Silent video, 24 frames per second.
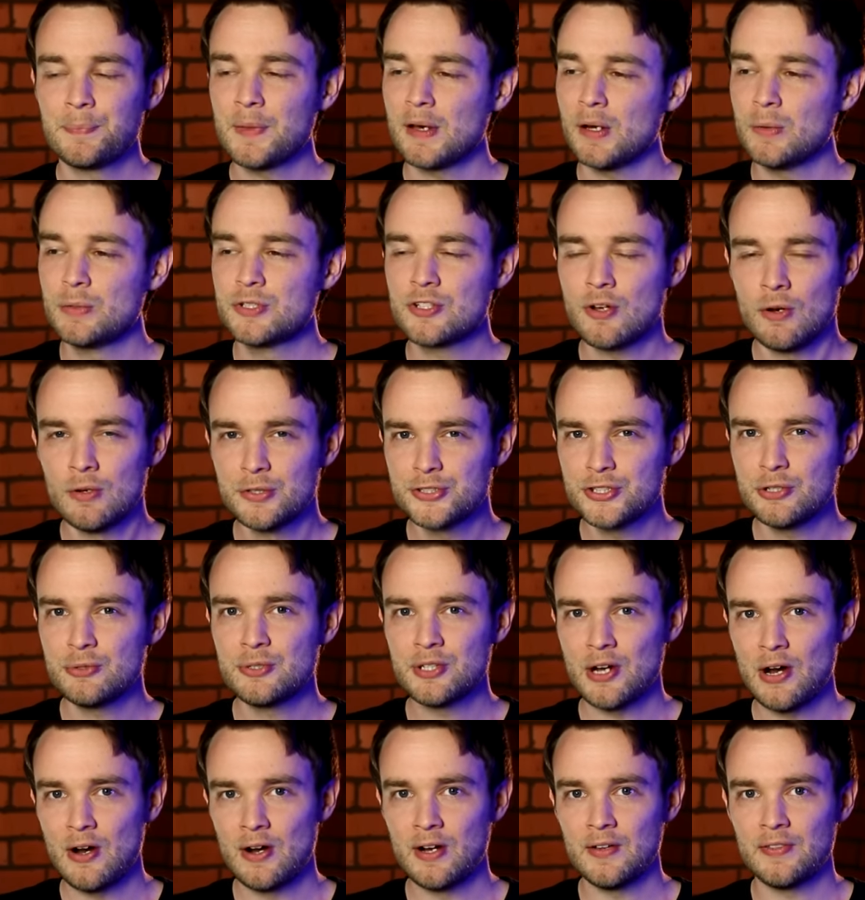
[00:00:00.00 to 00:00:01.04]
I was also
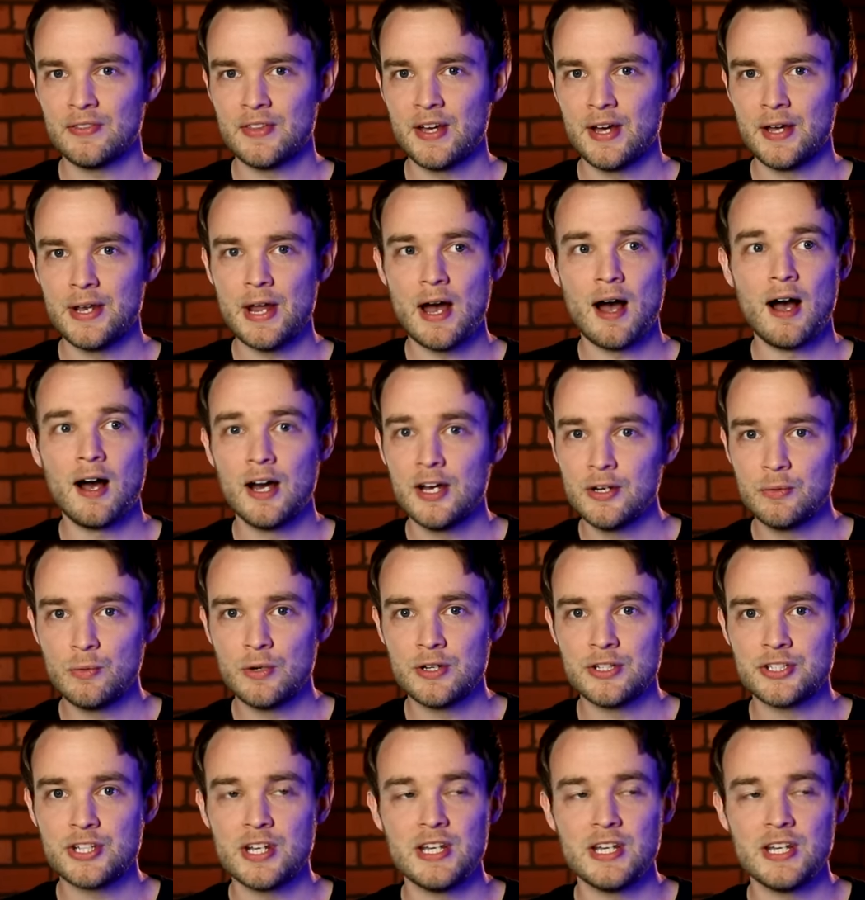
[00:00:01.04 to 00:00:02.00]
taught that I was